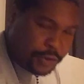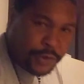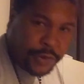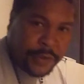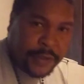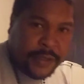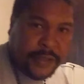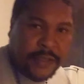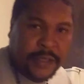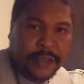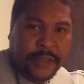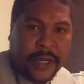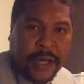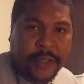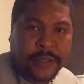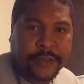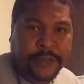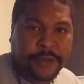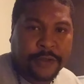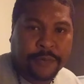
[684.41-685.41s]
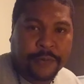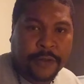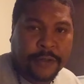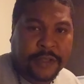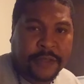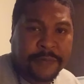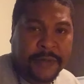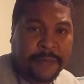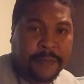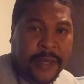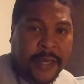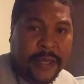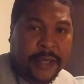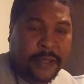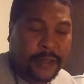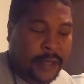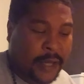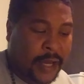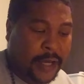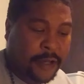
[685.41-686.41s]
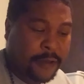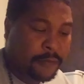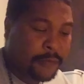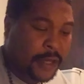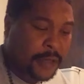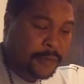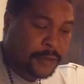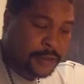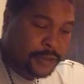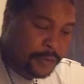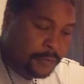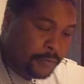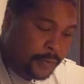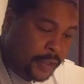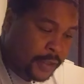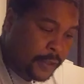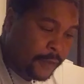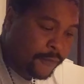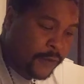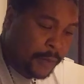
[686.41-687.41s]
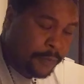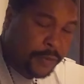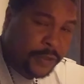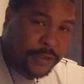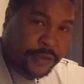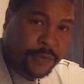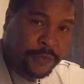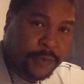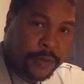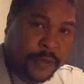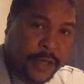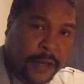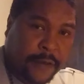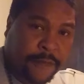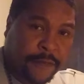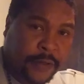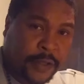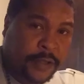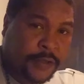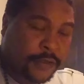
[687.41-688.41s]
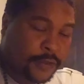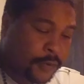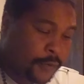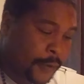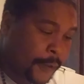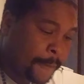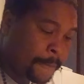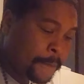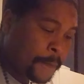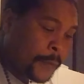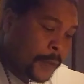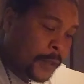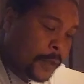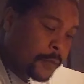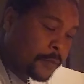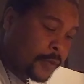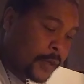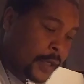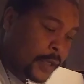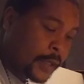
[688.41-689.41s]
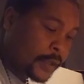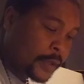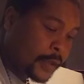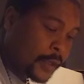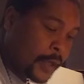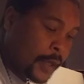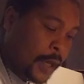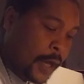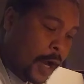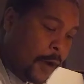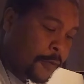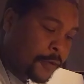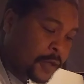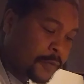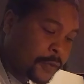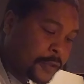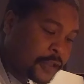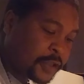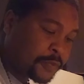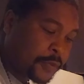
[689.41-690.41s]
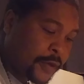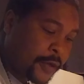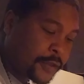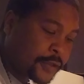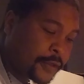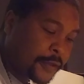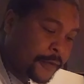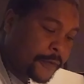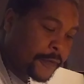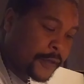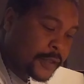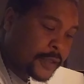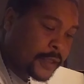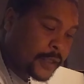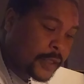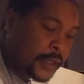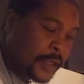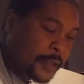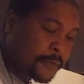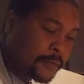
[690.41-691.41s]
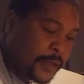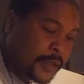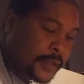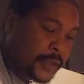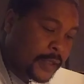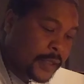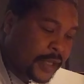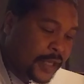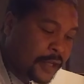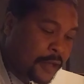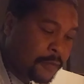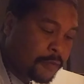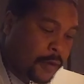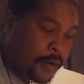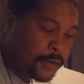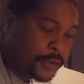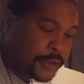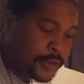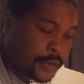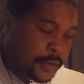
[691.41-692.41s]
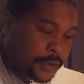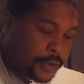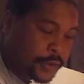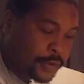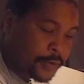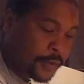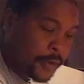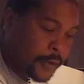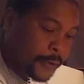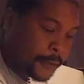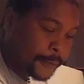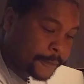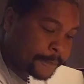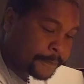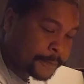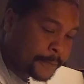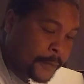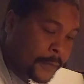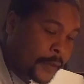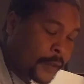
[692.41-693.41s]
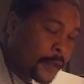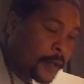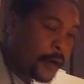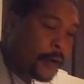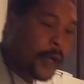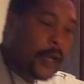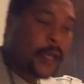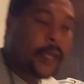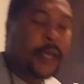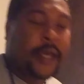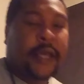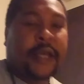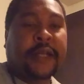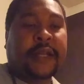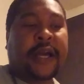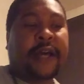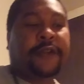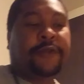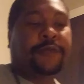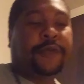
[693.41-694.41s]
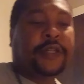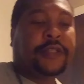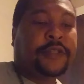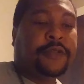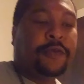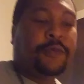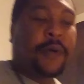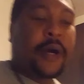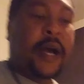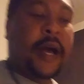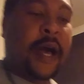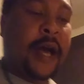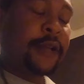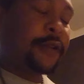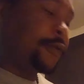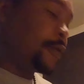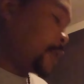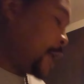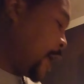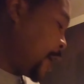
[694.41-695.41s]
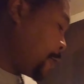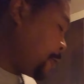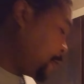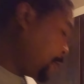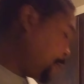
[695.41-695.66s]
trillions of dollars in the world to be made. I could make me some money if I put the real effort into it. But I want to be spiritually, physically, mentally, and emotionally strong. All right. Now, the reason why I don't like